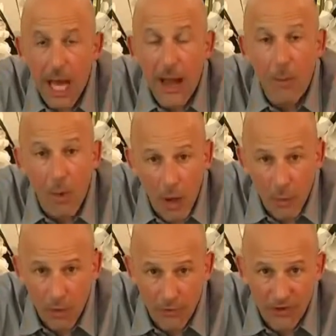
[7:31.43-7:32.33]
And while
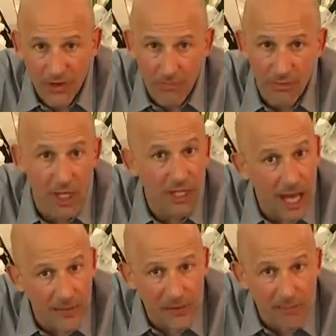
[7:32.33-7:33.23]
we're on the subject,
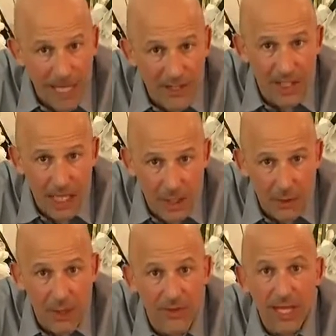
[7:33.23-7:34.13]
others may tell
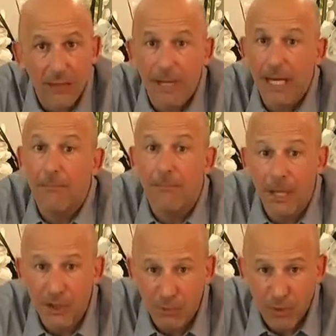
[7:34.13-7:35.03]
you that they can make
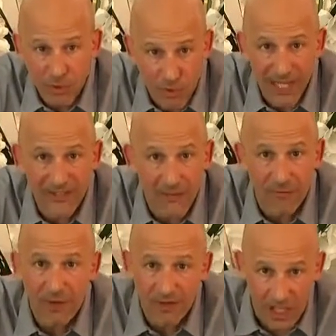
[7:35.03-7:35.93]
multiple trades
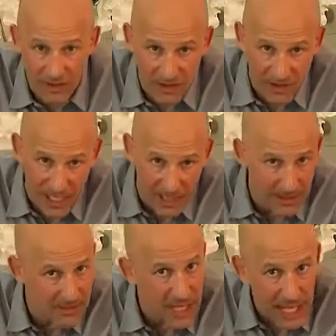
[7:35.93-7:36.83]
every 60
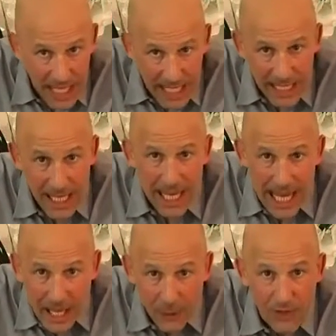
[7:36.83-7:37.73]
seconds, in,
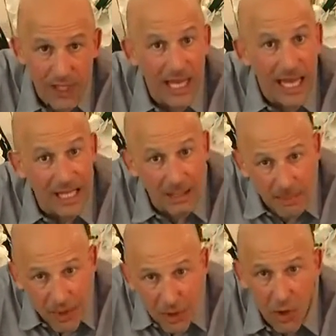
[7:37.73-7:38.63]
out, and the
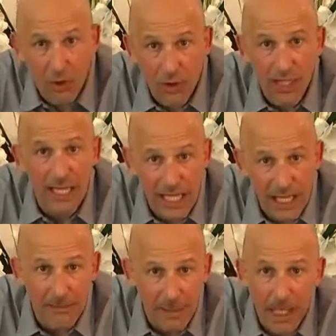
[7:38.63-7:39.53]
majority
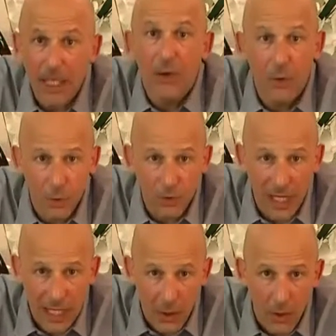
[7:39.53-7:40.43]
in the money all
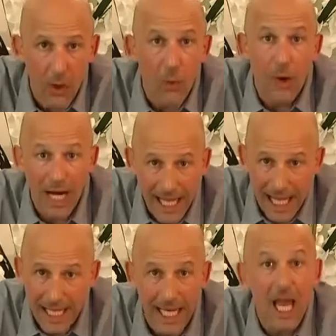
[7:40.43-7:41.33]
day long. Well,
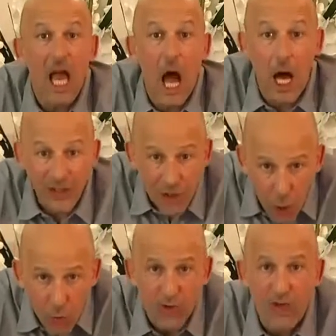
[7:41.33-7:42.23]
again, I
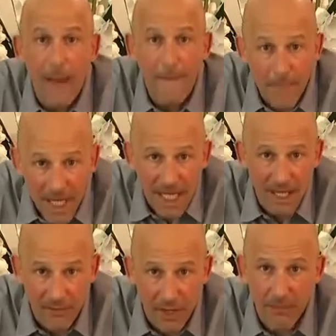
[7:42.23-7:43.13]
don't
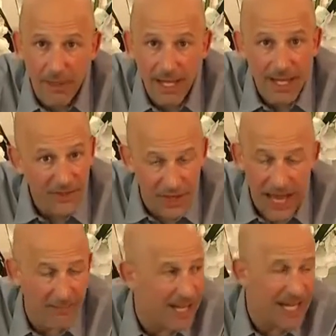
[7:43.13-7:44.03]
believe them.
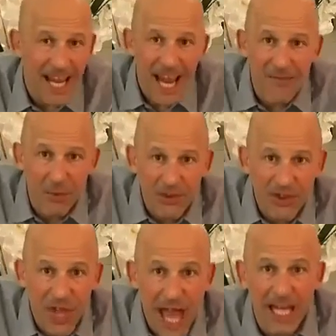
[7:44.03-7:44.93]
Damn it. If it
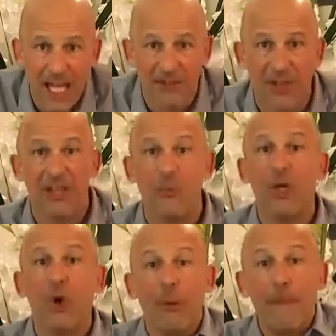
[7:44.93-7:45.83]
was that easy, then
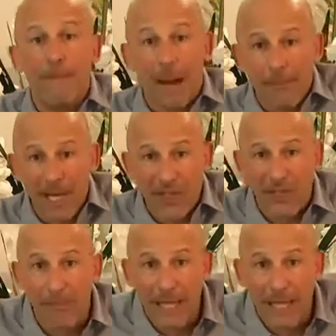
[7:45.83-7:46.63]
we'd all be bumping into